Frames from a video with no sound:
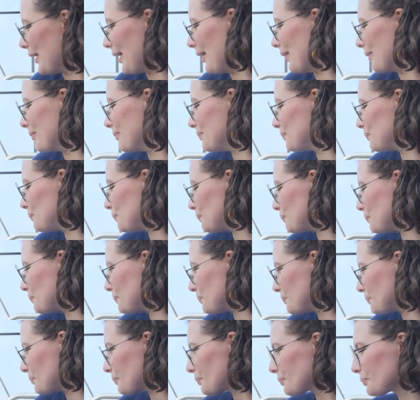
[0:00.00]
wheel
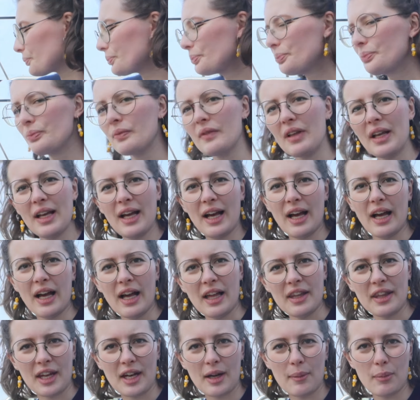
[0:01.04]
uh,
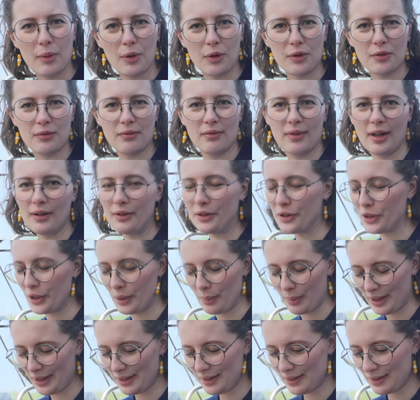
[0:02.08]
that I bought very
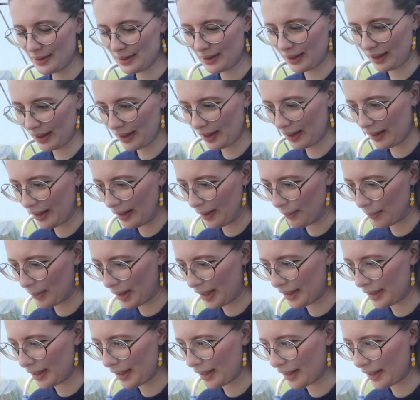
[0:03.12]
cheaply. Um,
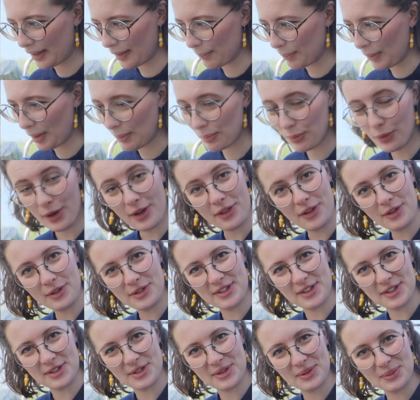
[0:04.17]
and uh, my brother
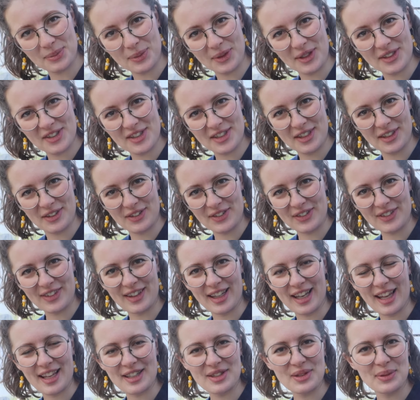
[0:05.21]
just was here
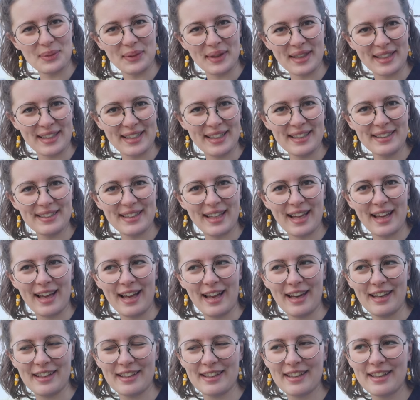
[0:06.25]
the last weekend
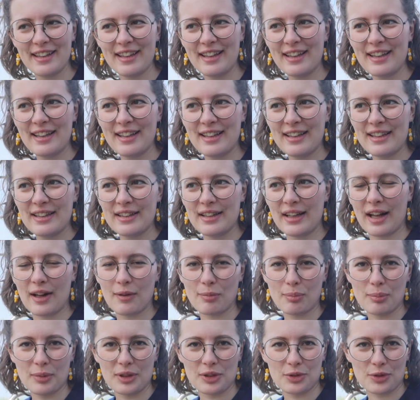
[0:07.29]
and
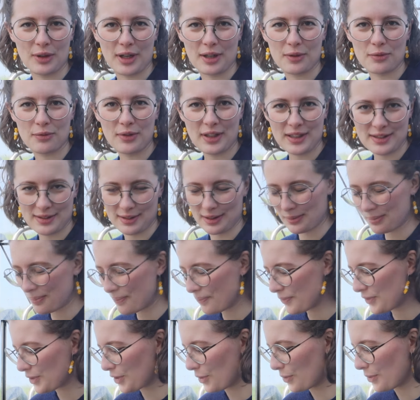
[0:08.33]
helped me try and fix it.
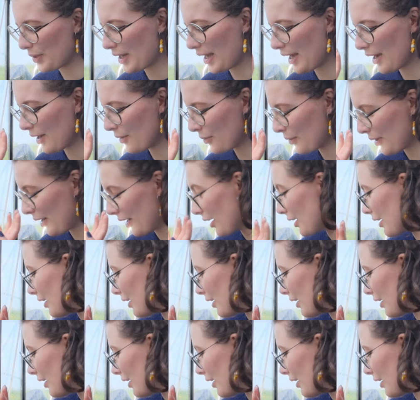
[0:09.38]
So now I